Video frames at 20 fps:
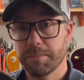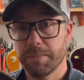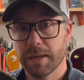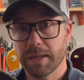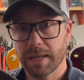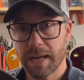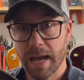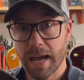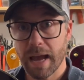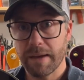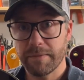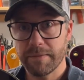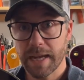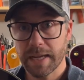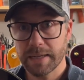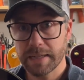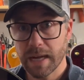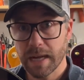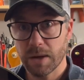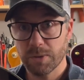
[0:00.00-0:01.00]
but I have
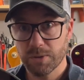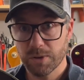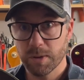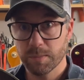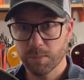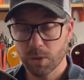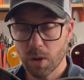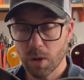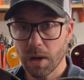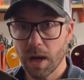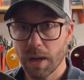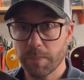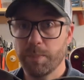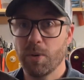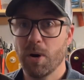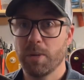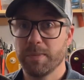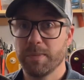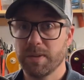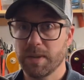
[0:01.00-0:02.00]
that now, so I
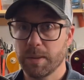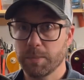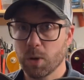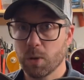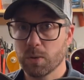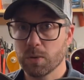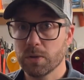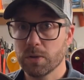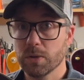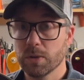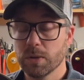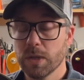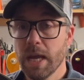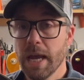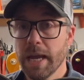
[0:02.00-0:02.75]
promise I'm going to